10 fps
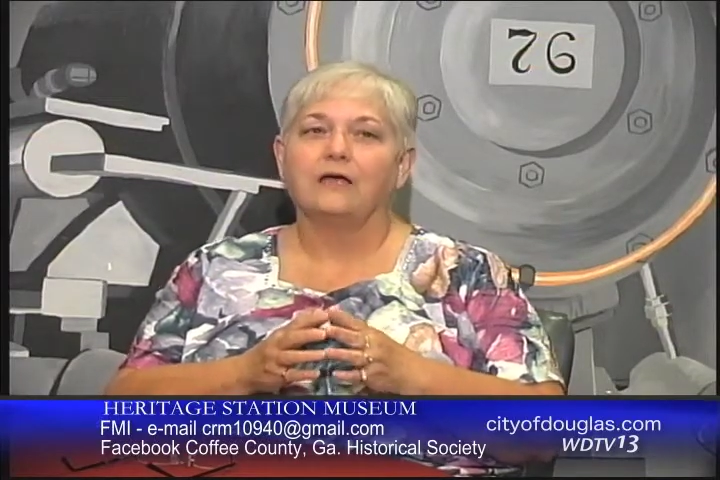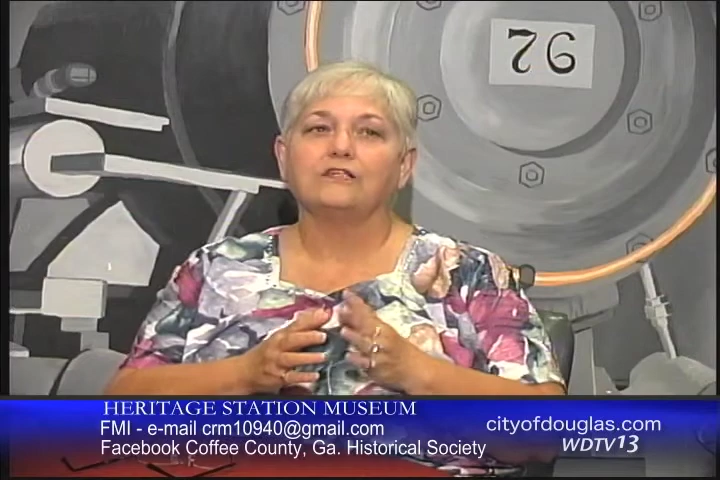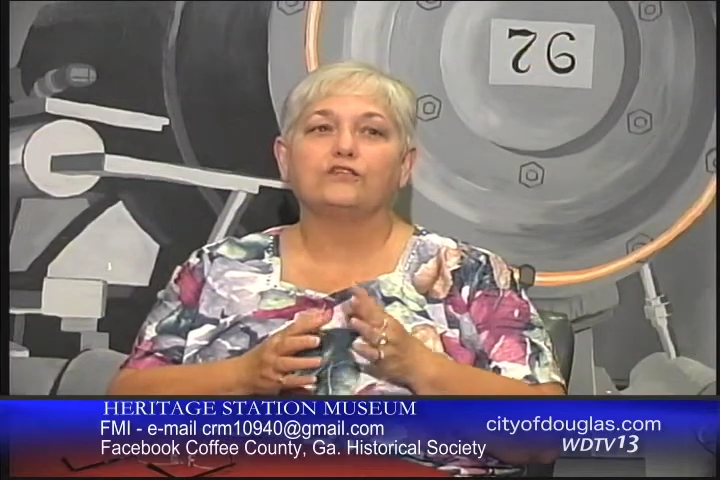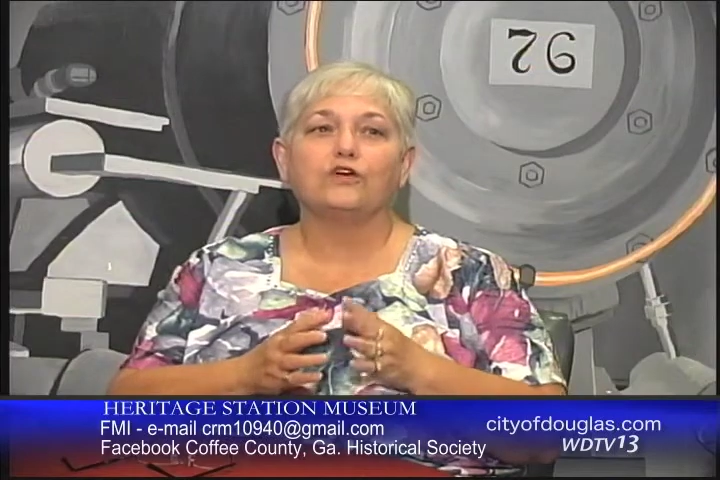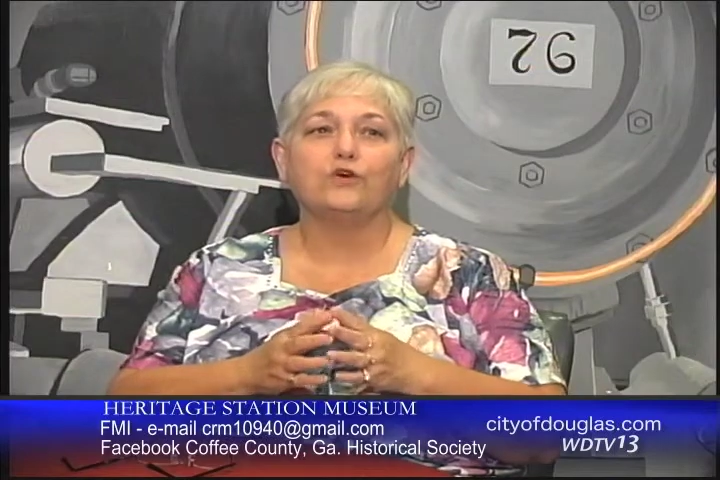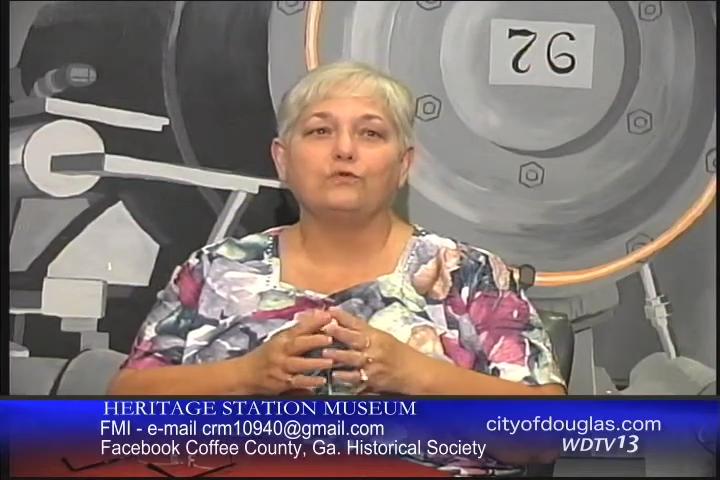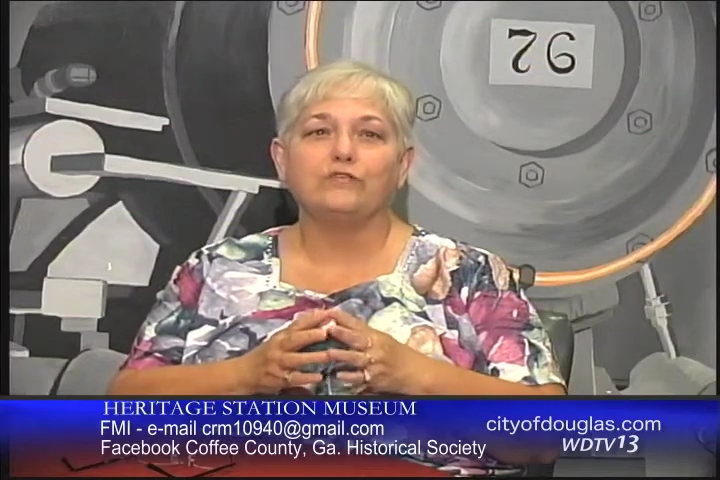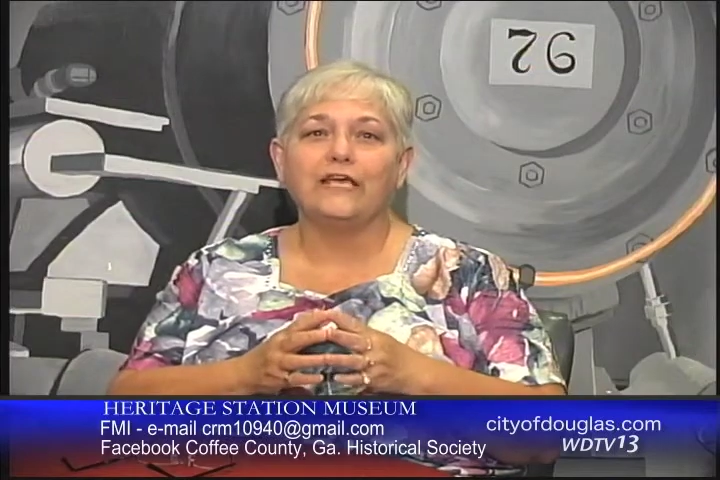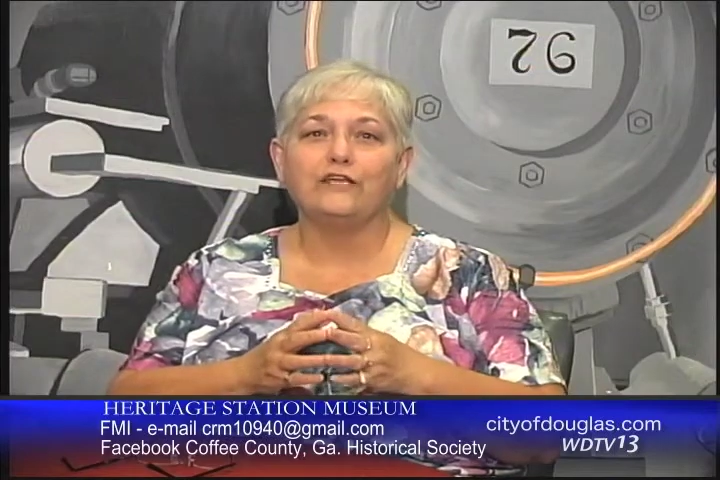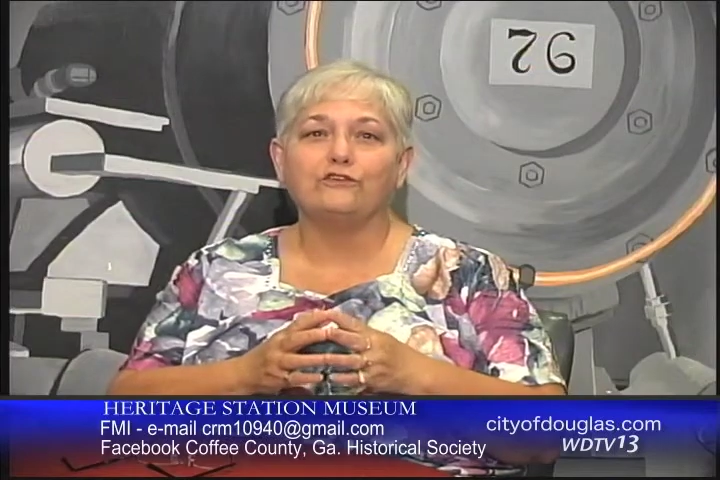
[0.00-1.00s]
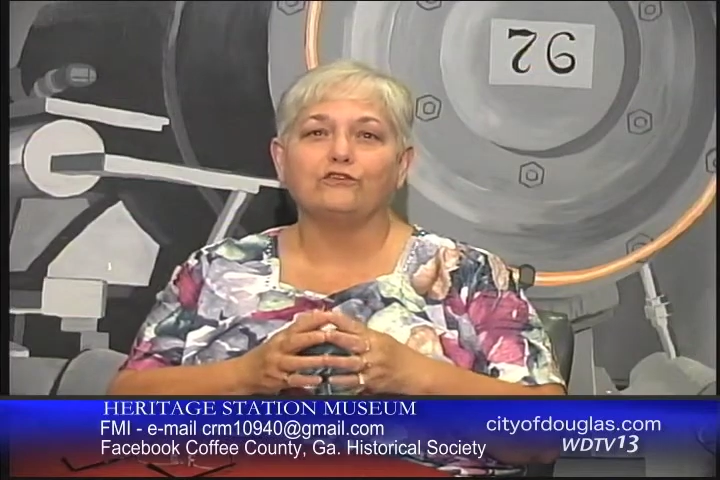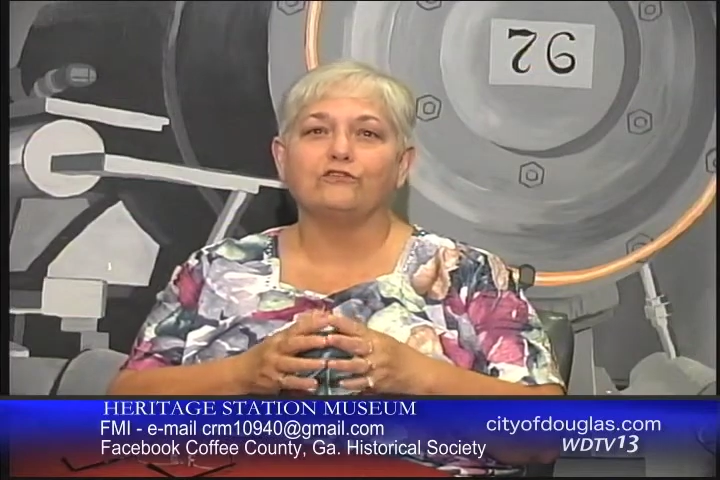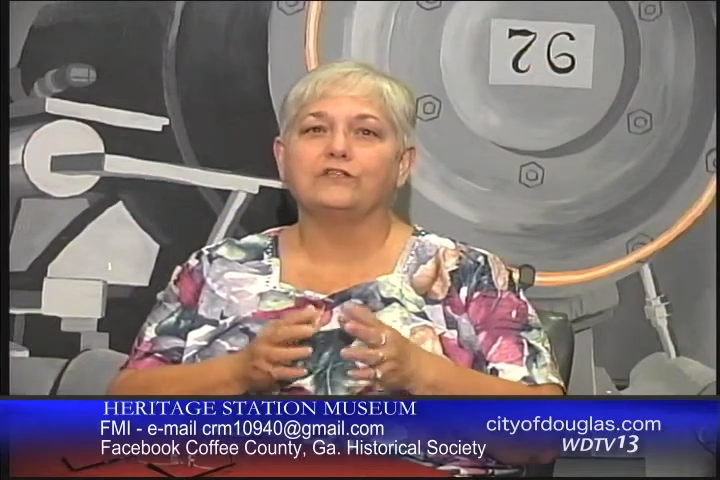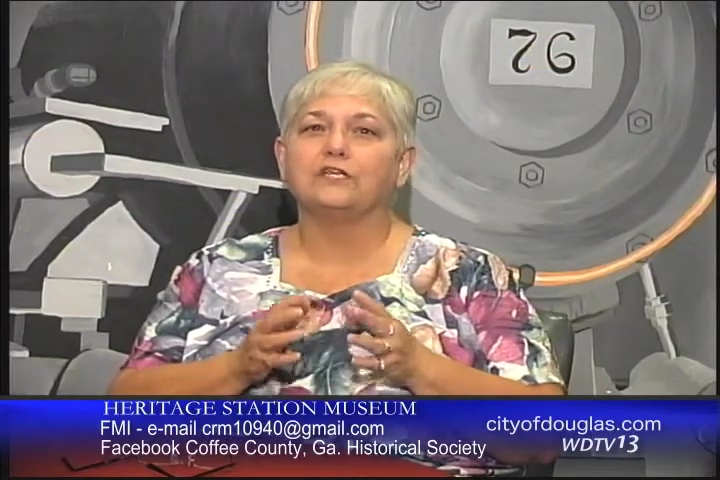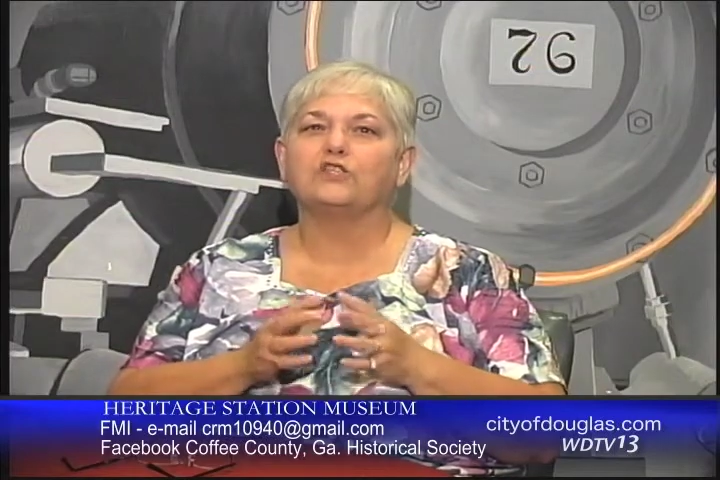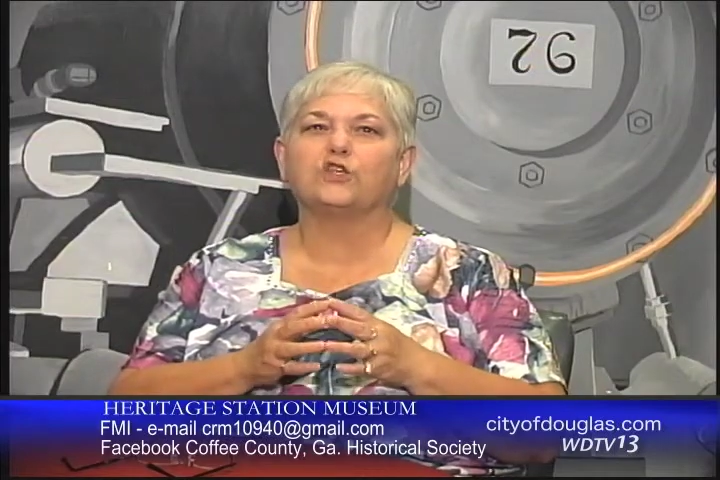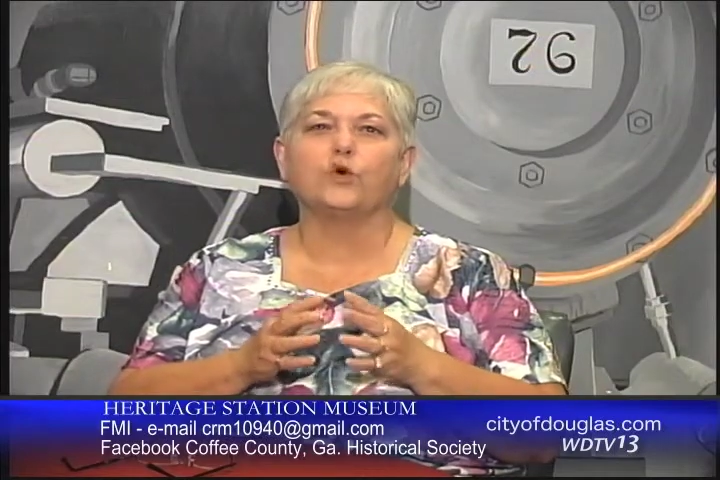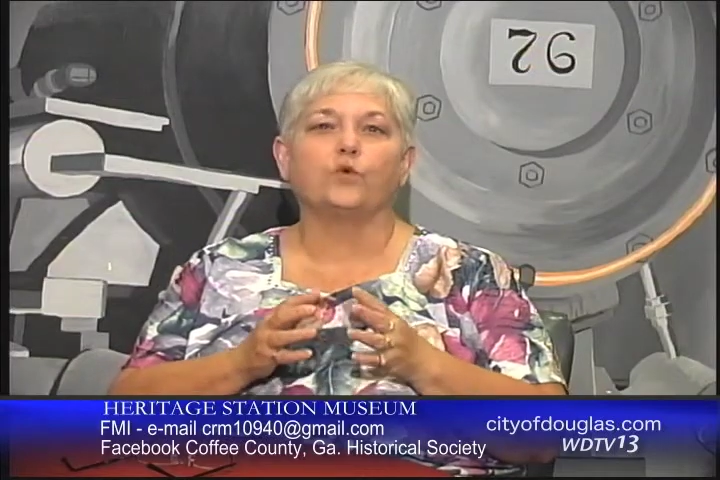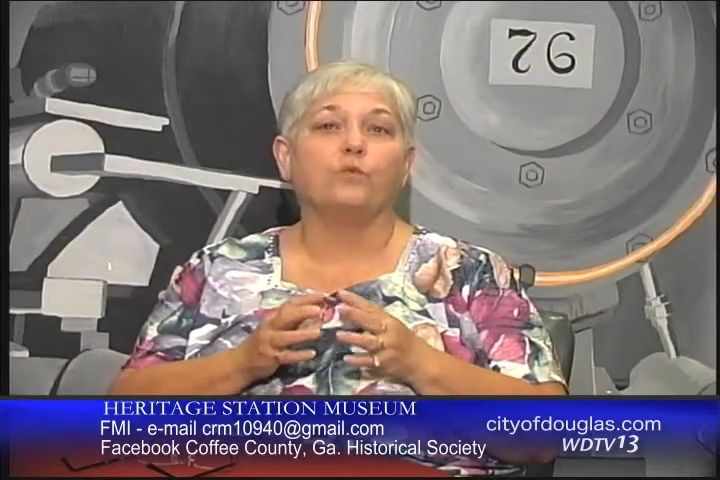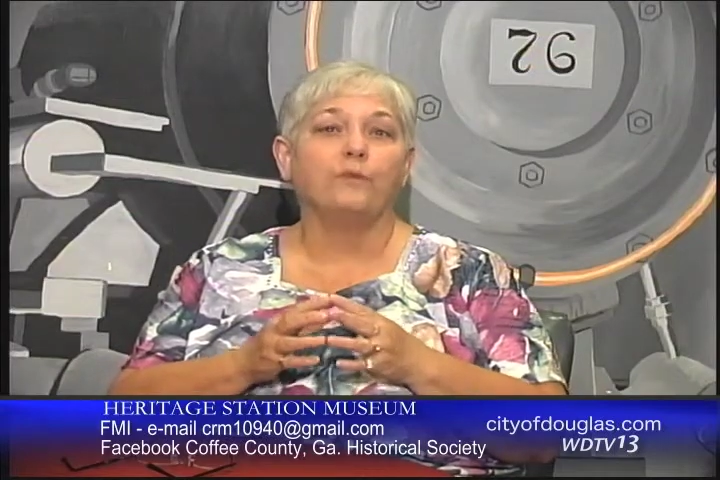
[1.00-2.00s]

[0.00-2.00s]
School teachers, school